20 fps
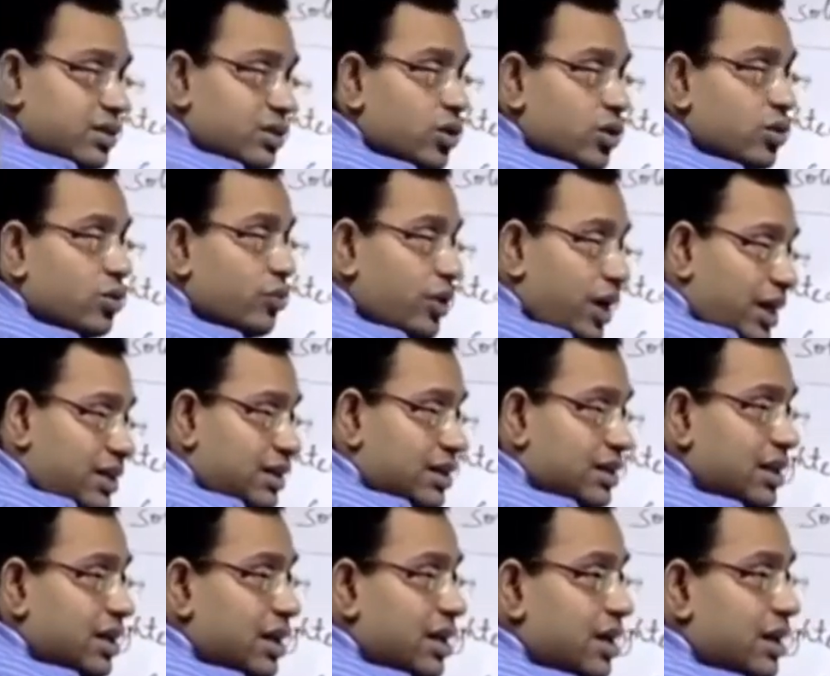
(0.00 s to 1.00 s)
with
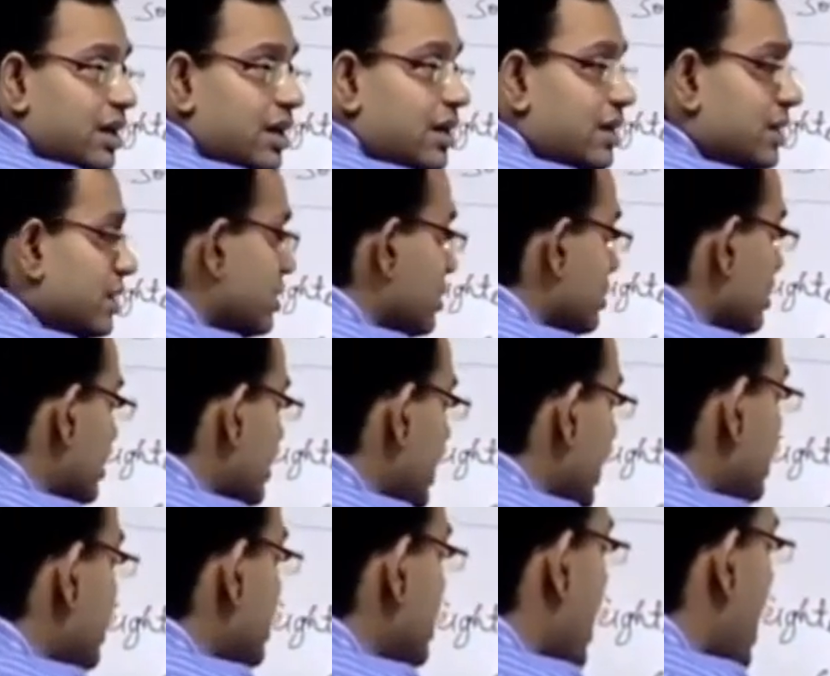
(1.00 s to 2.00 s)

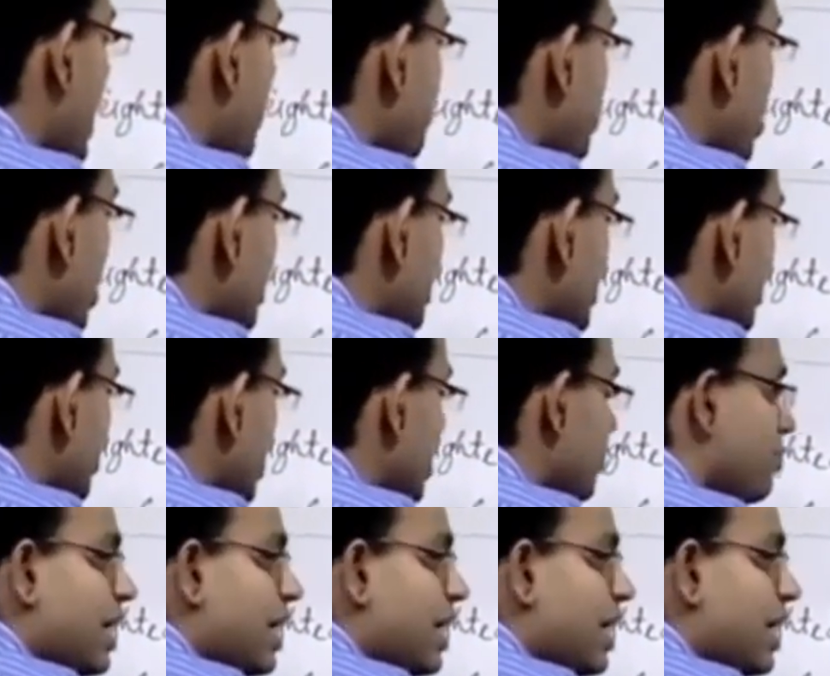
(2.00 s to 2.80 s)
just approximate